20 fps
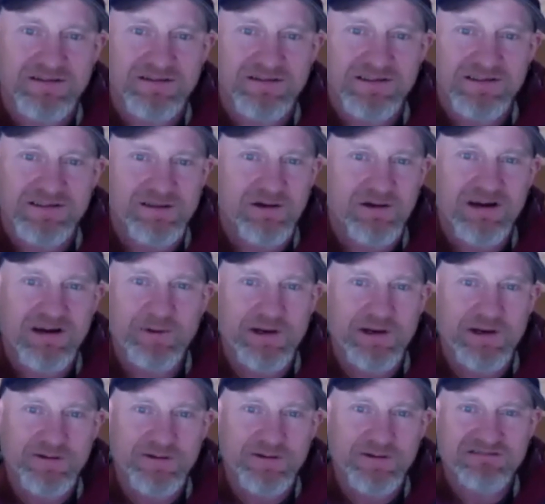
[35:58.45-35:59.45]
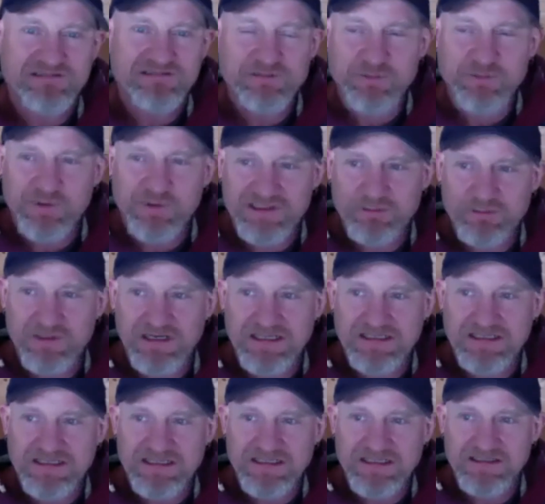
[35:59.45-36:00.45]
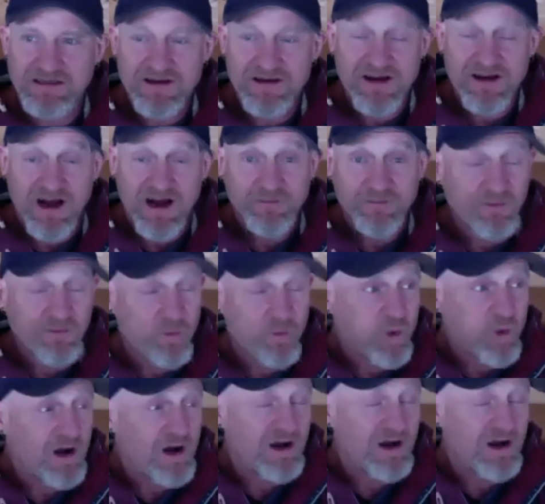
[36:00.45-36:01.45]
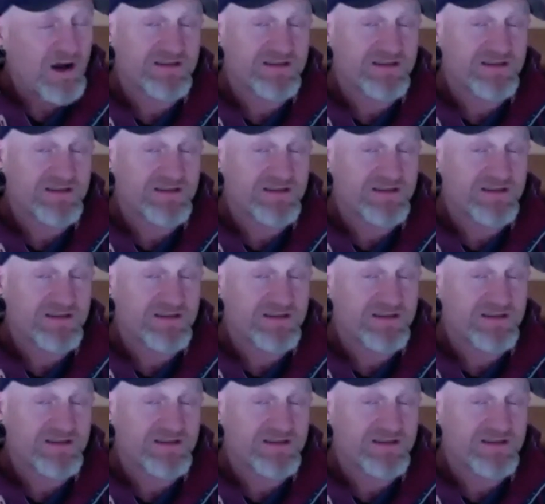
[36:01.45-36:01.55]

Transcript: It's not anyone else's responsibility to. I'm the worst